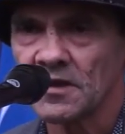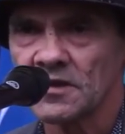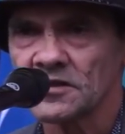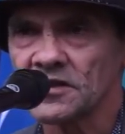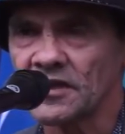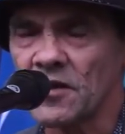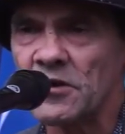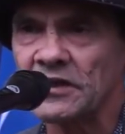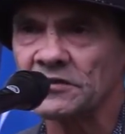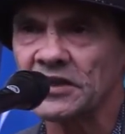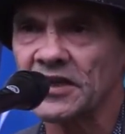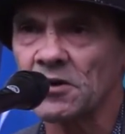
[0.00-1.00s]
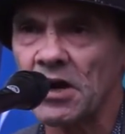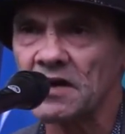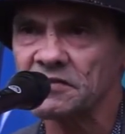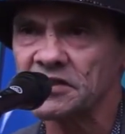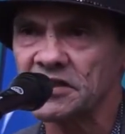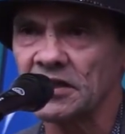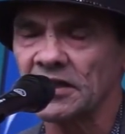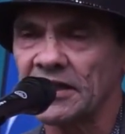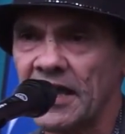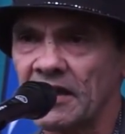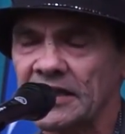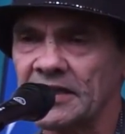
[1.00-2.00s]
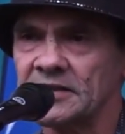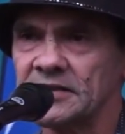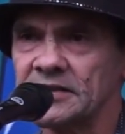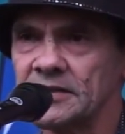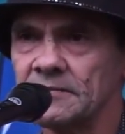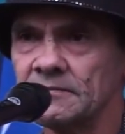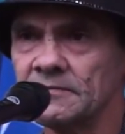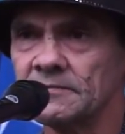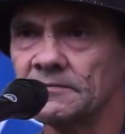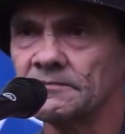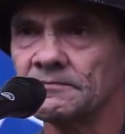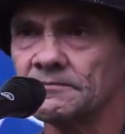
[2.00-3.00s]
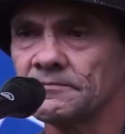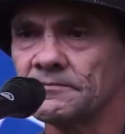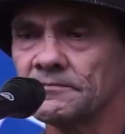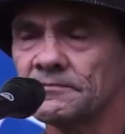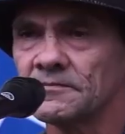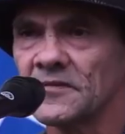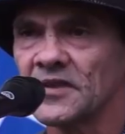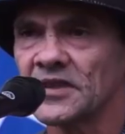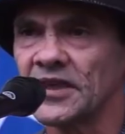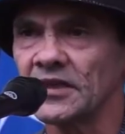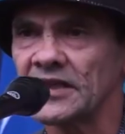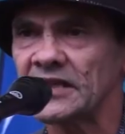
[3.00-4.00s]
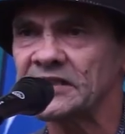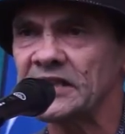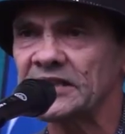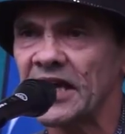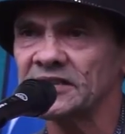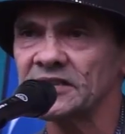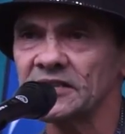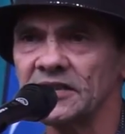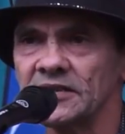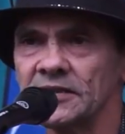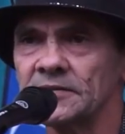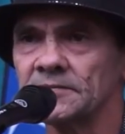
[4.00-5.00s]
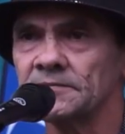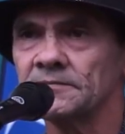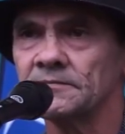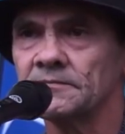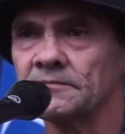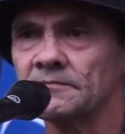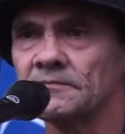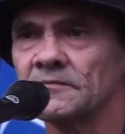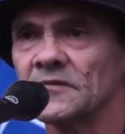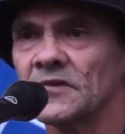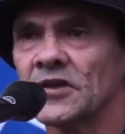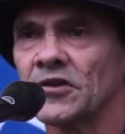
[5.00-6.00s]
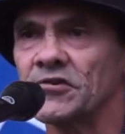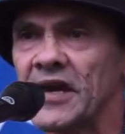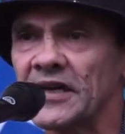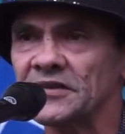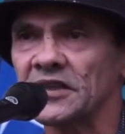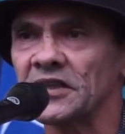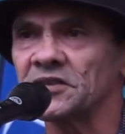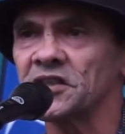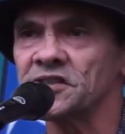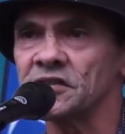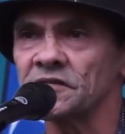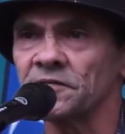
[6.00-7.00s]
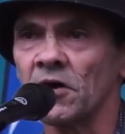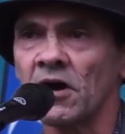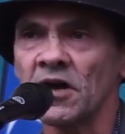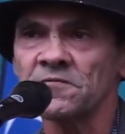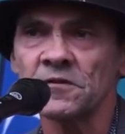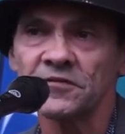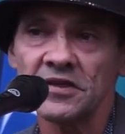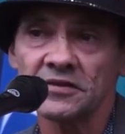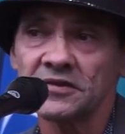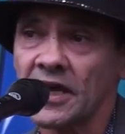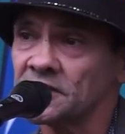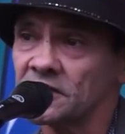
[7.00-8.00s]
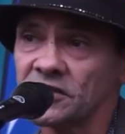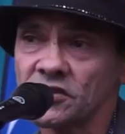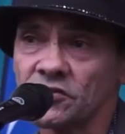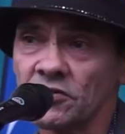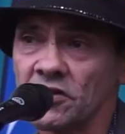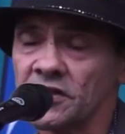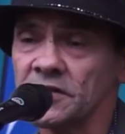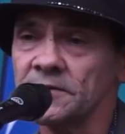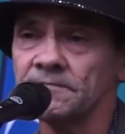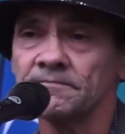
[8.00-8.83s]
So they went on to get away with stealing our kids, killing us in custody, creating the conditions of life with the intent to destroy,